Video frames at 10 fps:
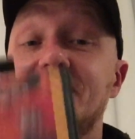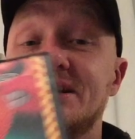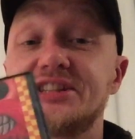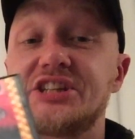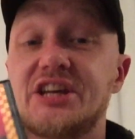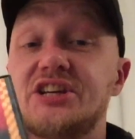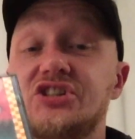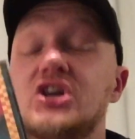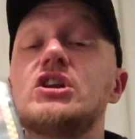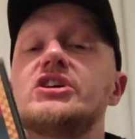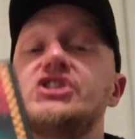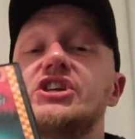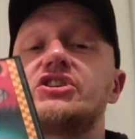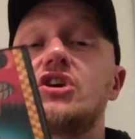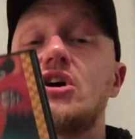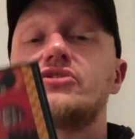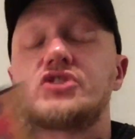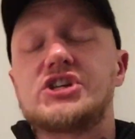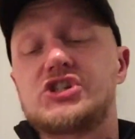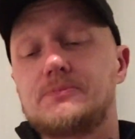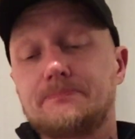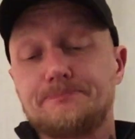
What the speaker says: this is a legit cartridge.